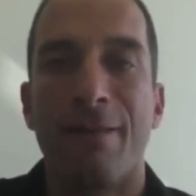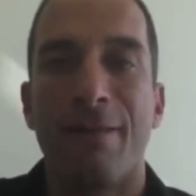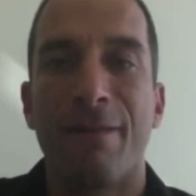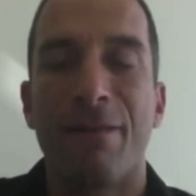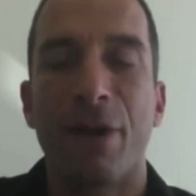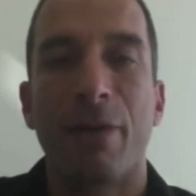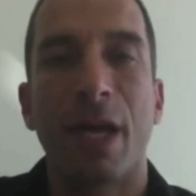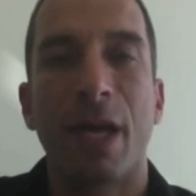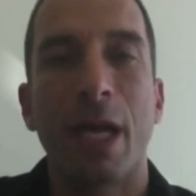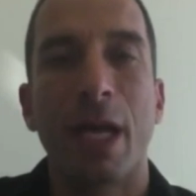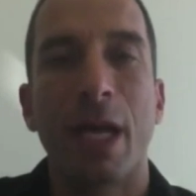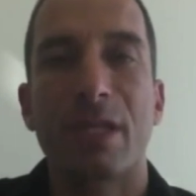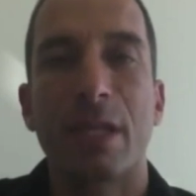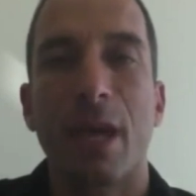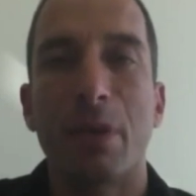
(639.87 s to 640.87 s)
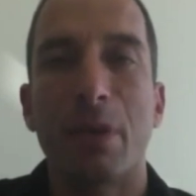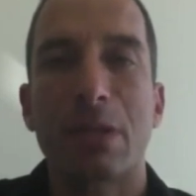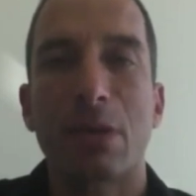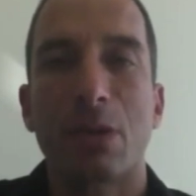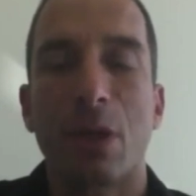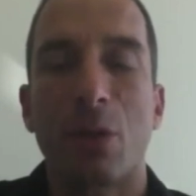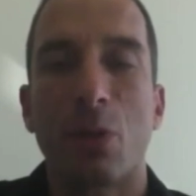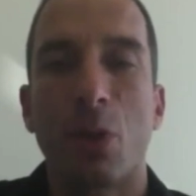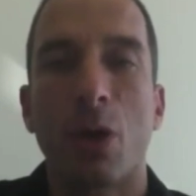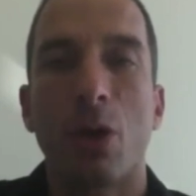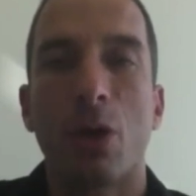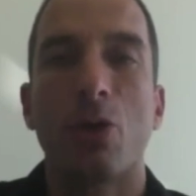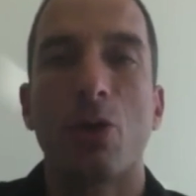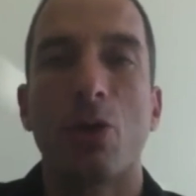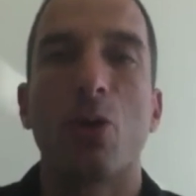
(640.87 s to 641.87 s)
very interesting episode that we're
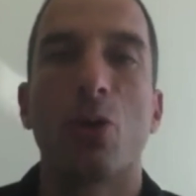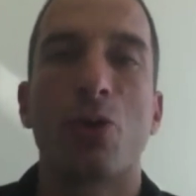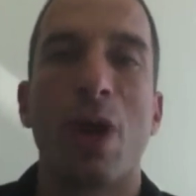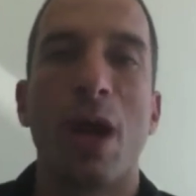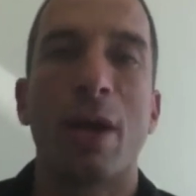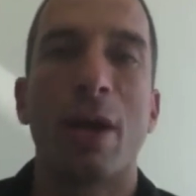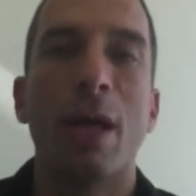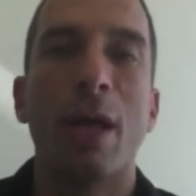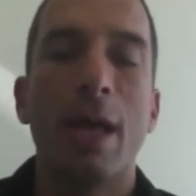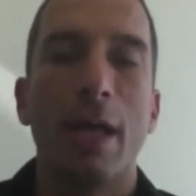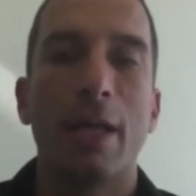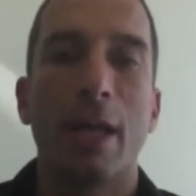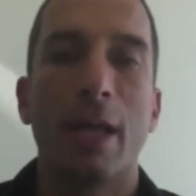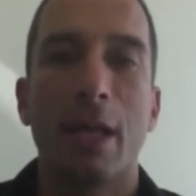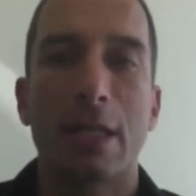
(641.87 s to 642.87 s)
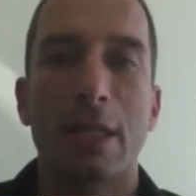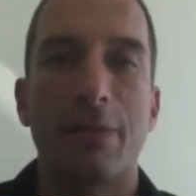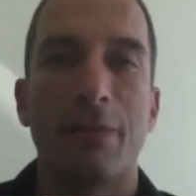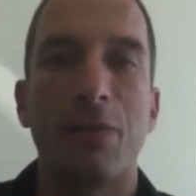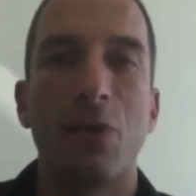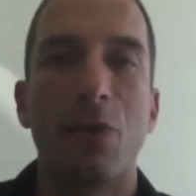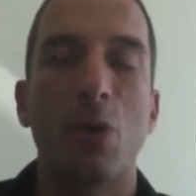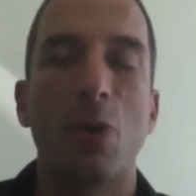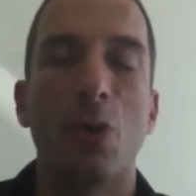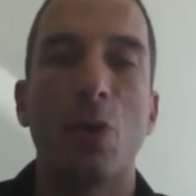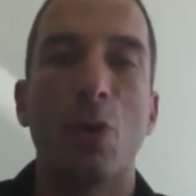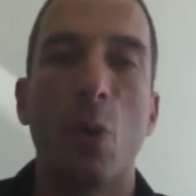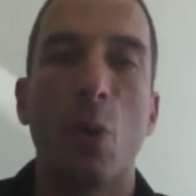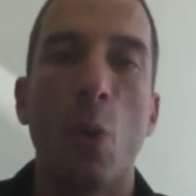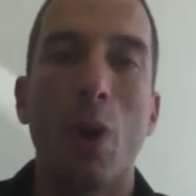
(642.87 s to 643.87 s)
going to run in the next
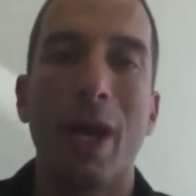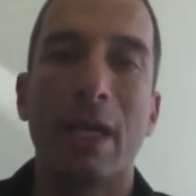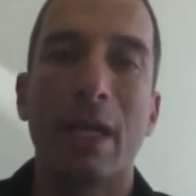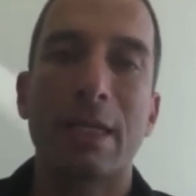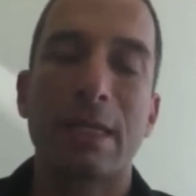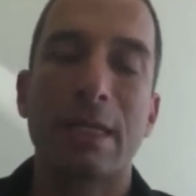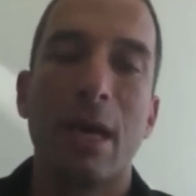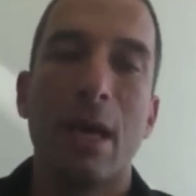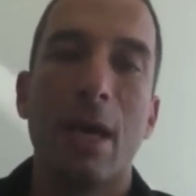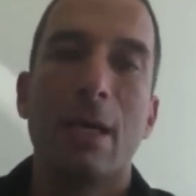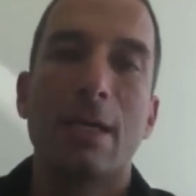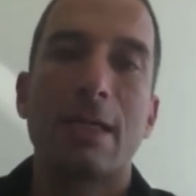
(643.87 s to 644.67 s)
few weeks.